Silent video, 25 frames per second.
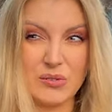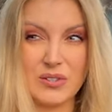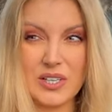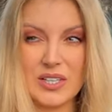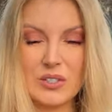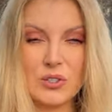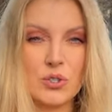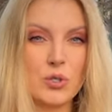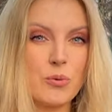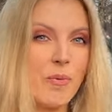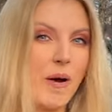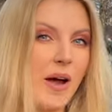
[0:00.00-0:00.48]

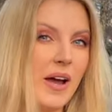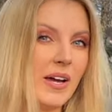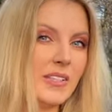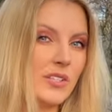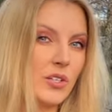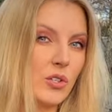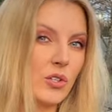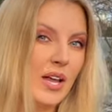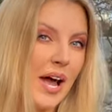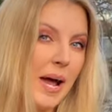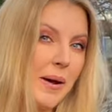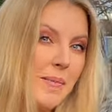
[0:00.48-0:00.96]
than to buy it
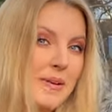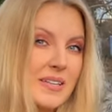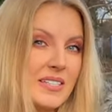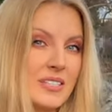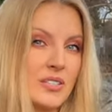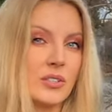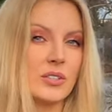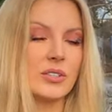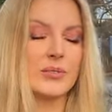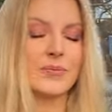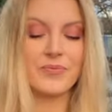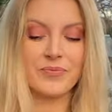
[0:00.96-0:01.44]
on
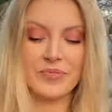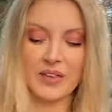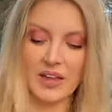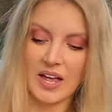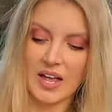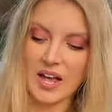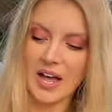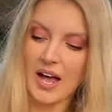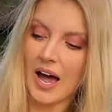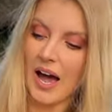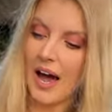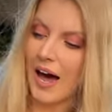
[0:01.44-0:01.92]
Amazon.
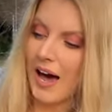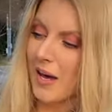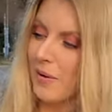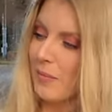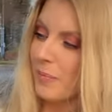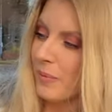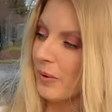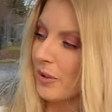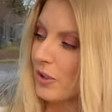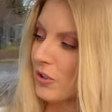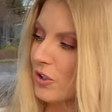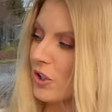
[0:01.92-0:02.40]
I
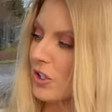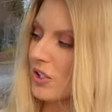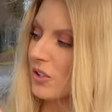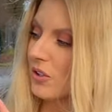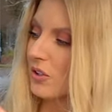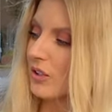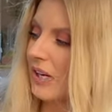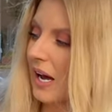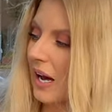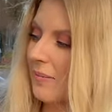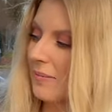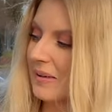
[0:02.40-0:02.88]
purchased
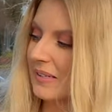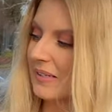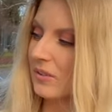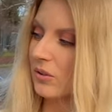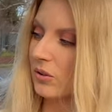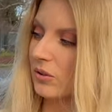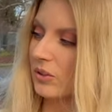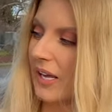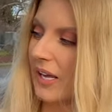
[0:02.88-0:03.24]
on Amazon